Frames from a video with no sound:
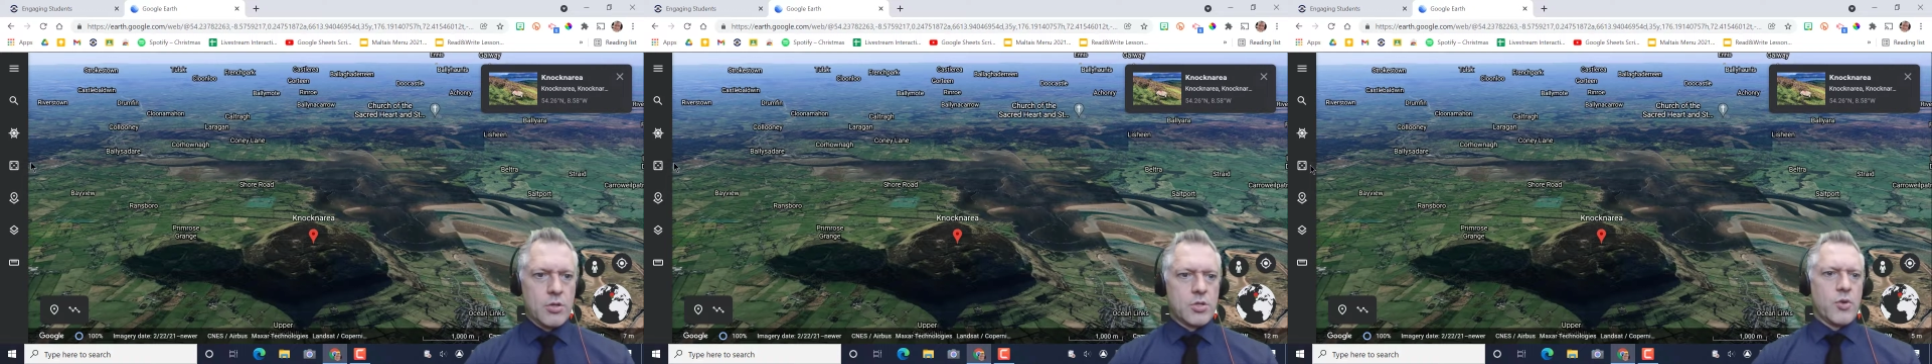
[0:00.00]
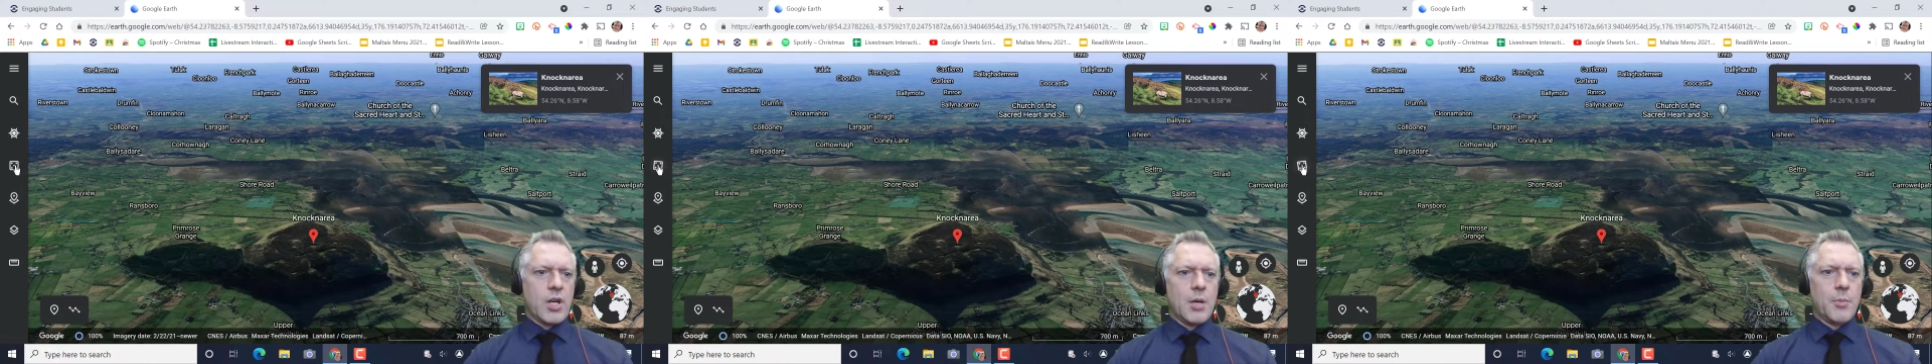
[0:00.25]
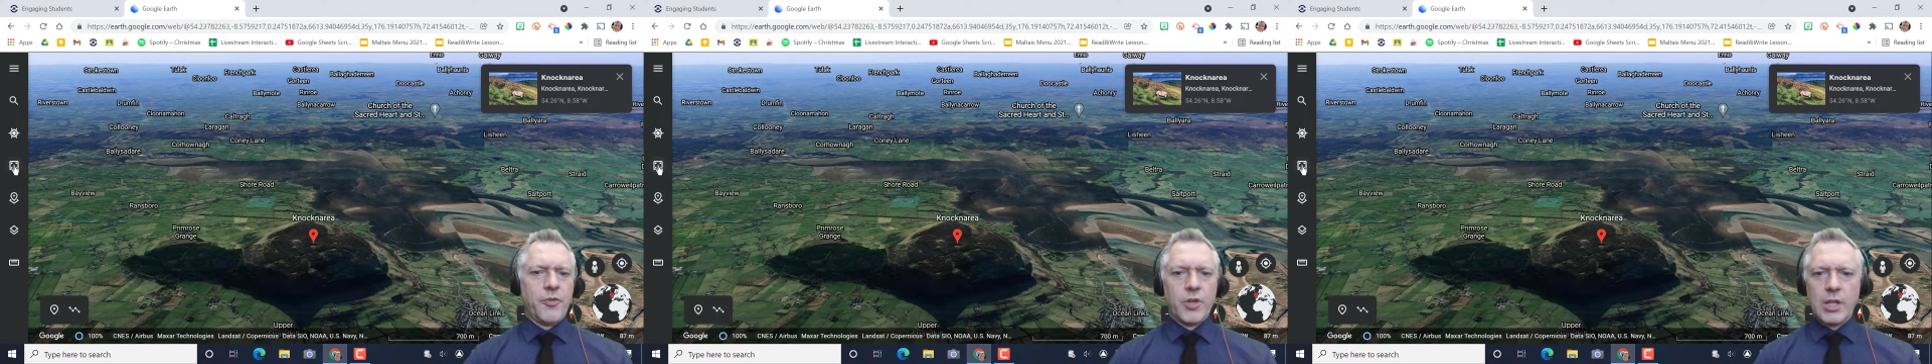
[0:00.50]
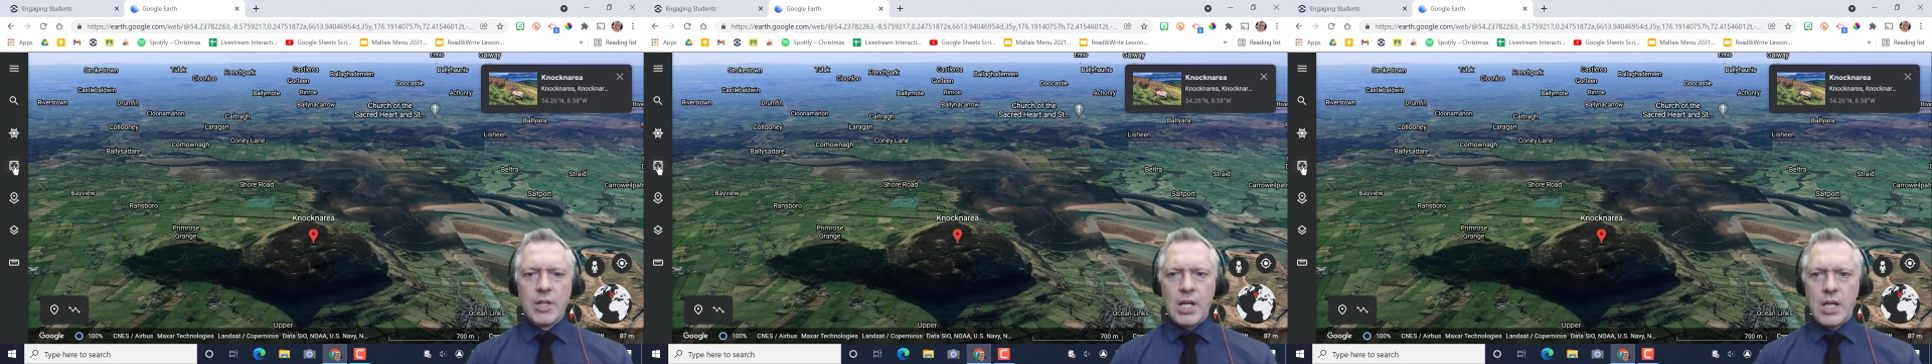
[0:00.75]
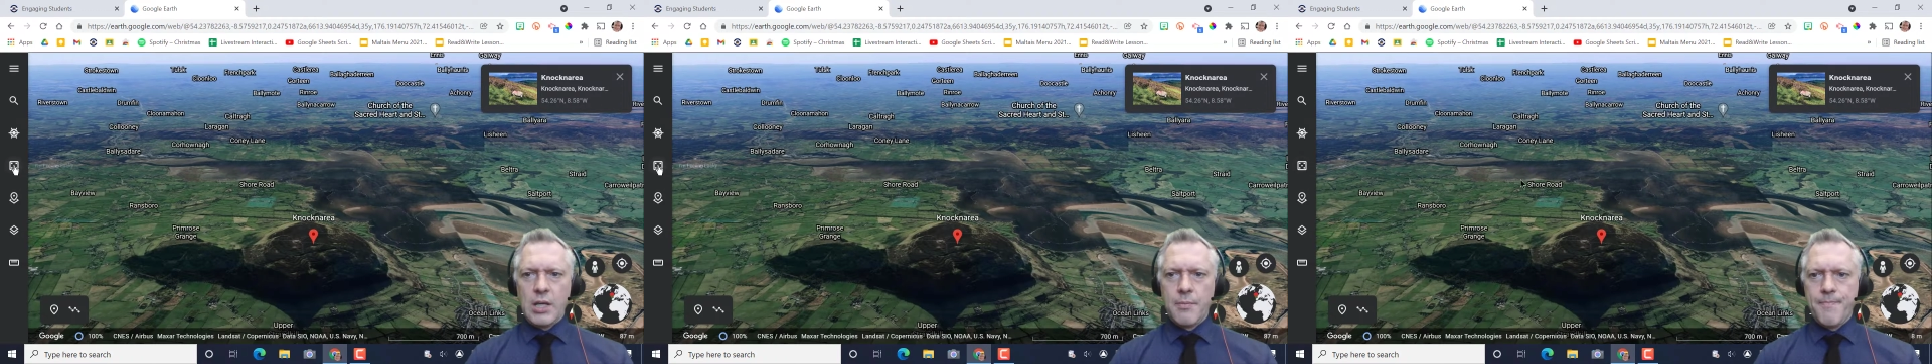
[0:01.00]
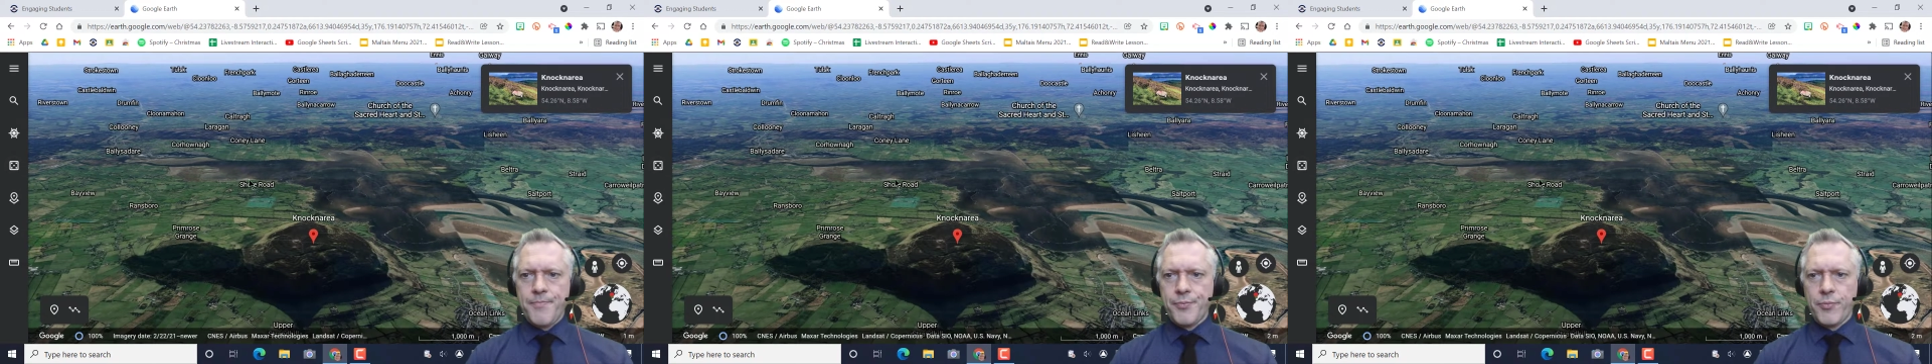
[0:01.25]
Do that, I'm feeling lucky.
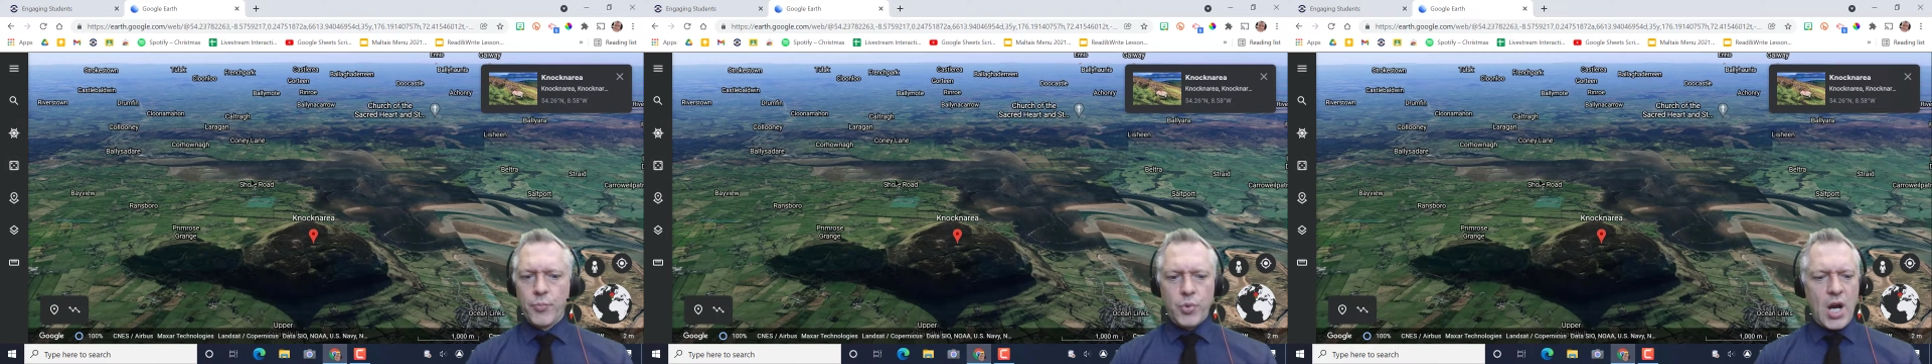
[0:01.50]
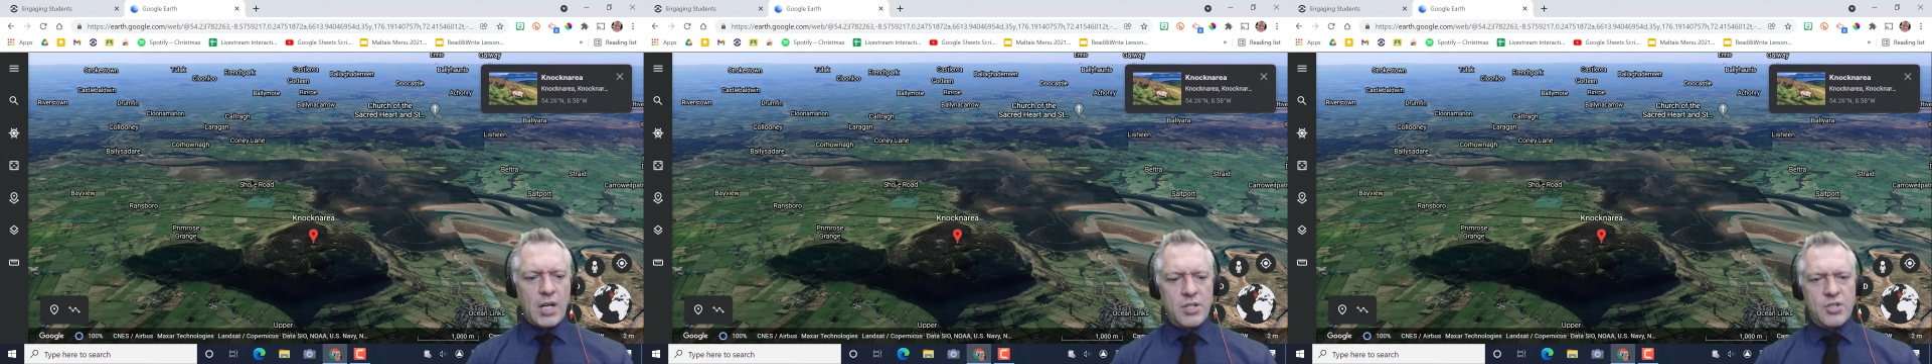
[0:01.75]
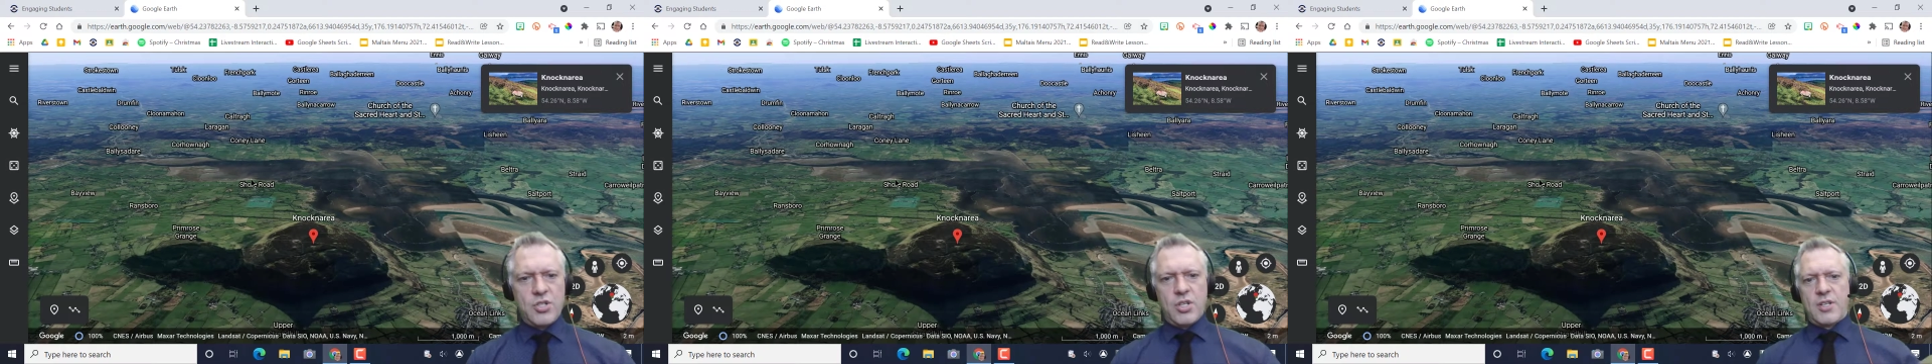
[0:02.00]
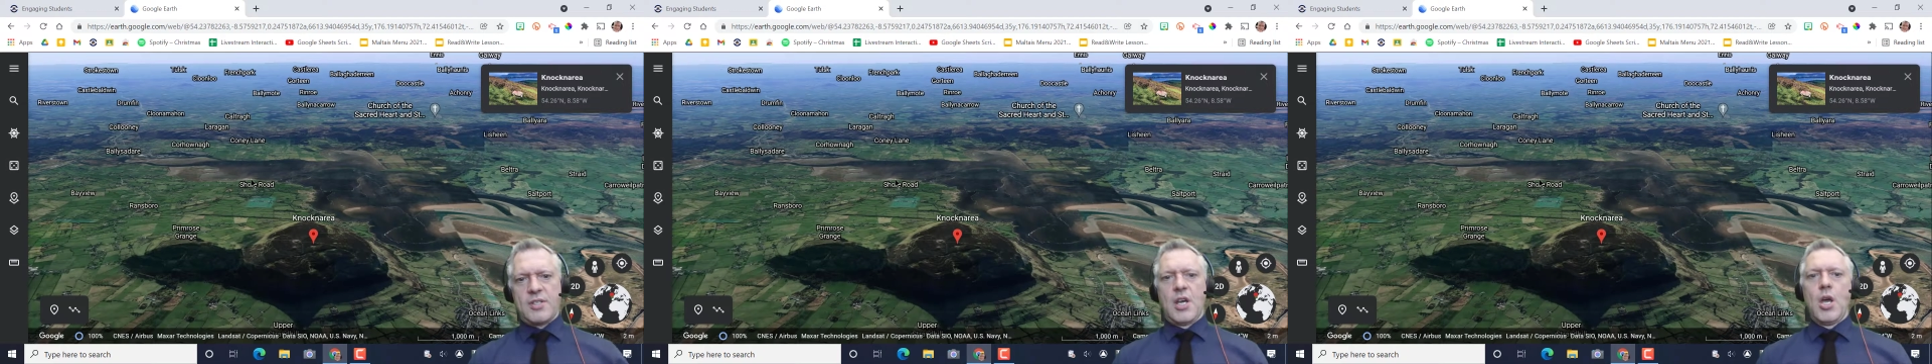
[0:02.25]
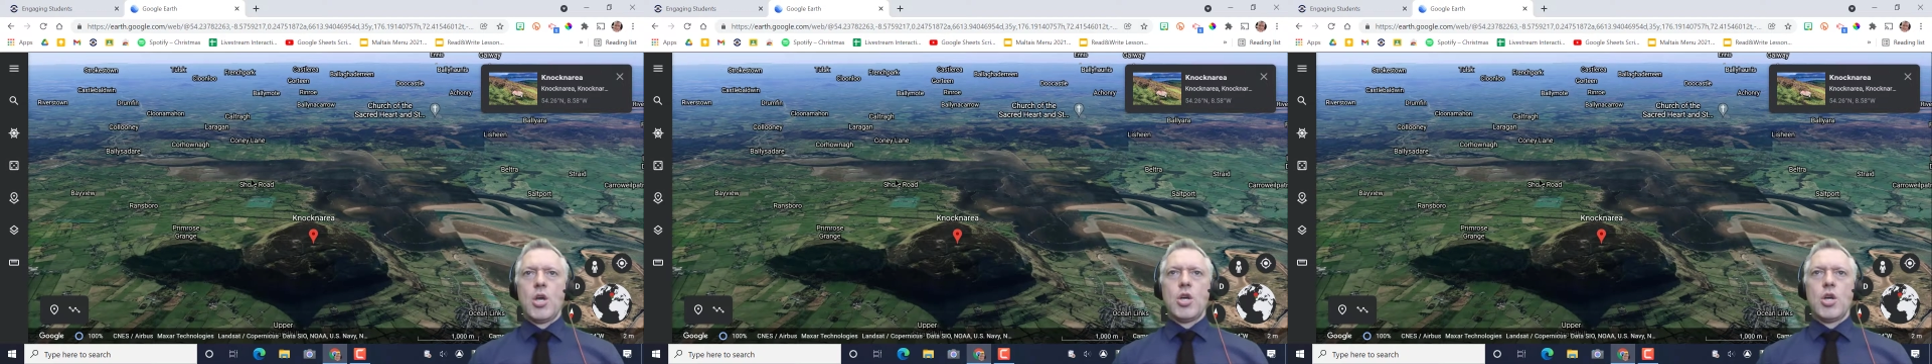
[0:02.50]
Practice just